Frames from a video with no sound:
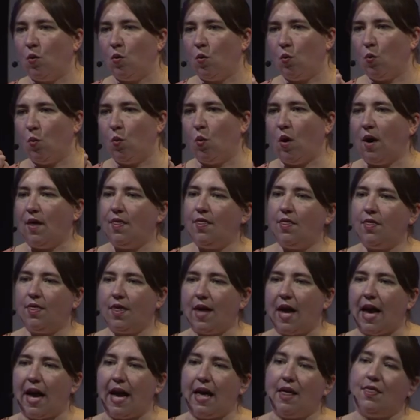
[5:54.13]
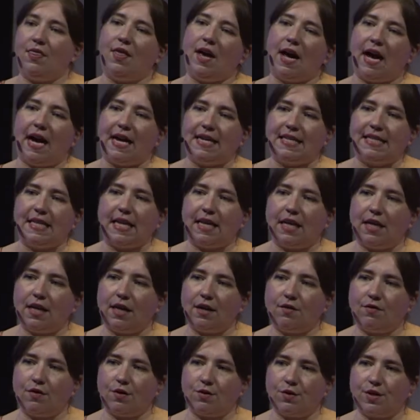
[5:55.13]
what the, the
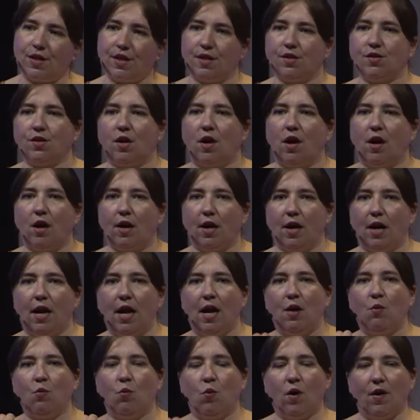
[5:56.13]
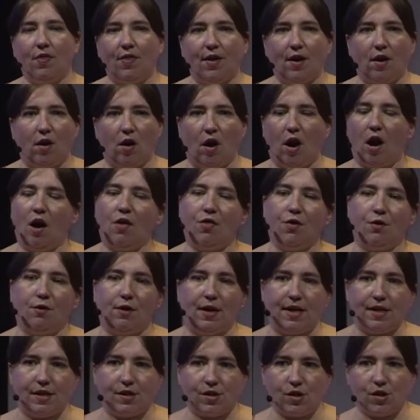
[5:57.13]
identity of those things are and what they are
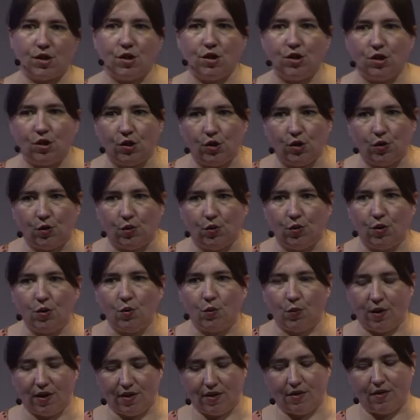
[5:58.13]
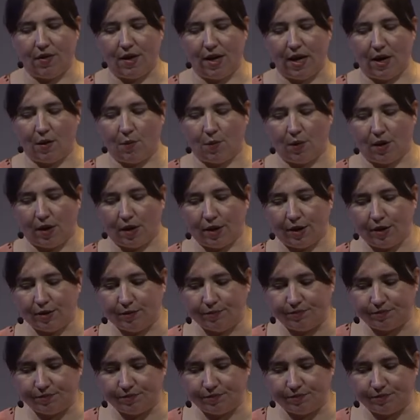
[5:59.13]
authorized to do within the network.